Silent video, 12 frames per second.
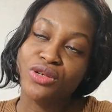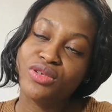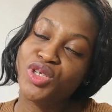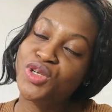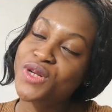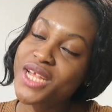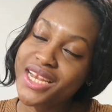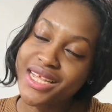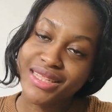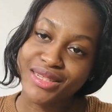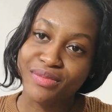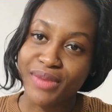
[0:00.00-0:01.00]
tuning
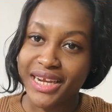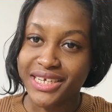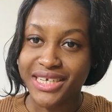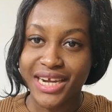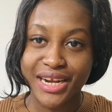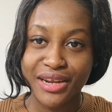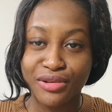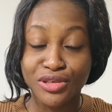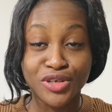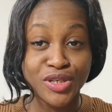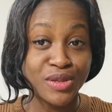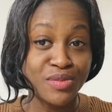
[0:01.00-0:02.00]
into my channel,
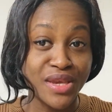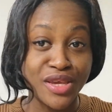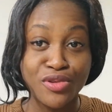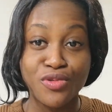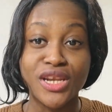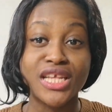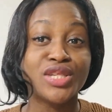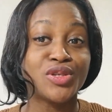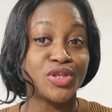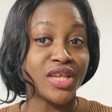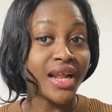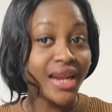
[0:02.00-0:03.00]
trust me, you need to
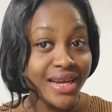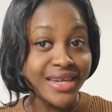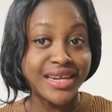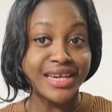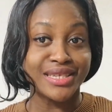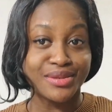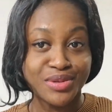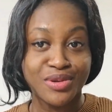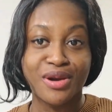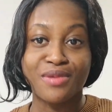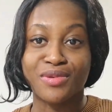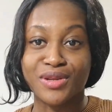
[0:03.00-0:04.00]
click that
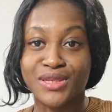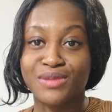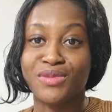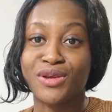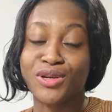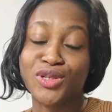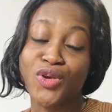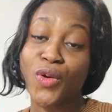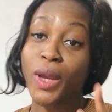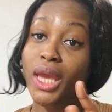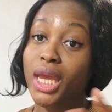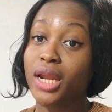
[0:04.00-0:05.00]
subscribe button because
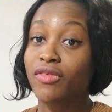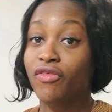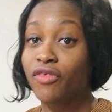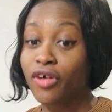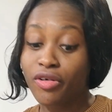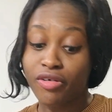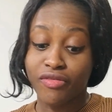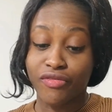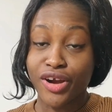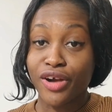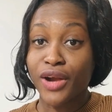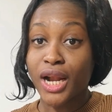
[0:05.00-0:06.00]
you're in for a
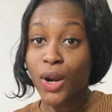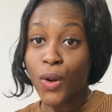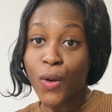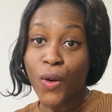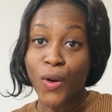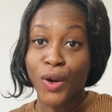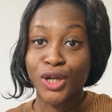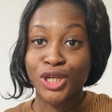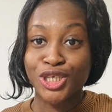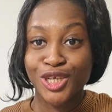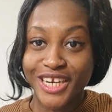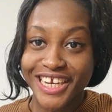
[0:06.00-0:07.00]
very long
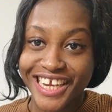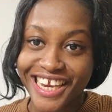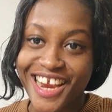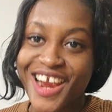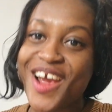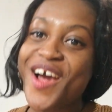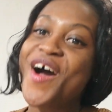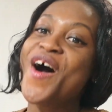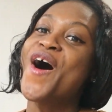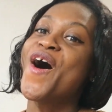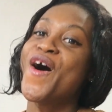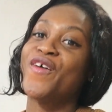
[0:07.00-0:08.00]
journey
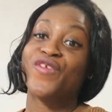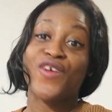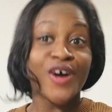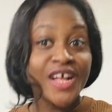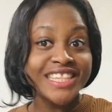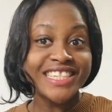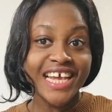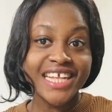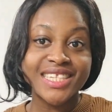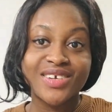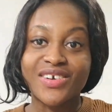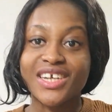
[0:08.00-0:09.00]
of
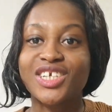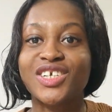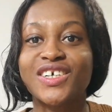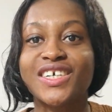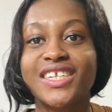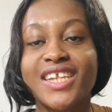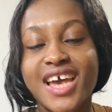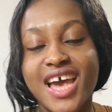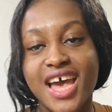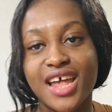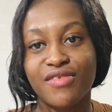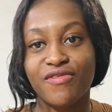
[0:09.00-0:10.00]
content creation
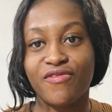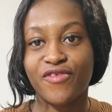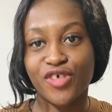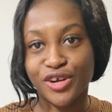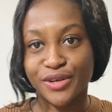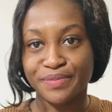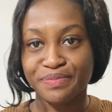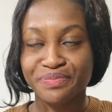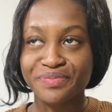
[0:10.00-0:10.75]
and fun.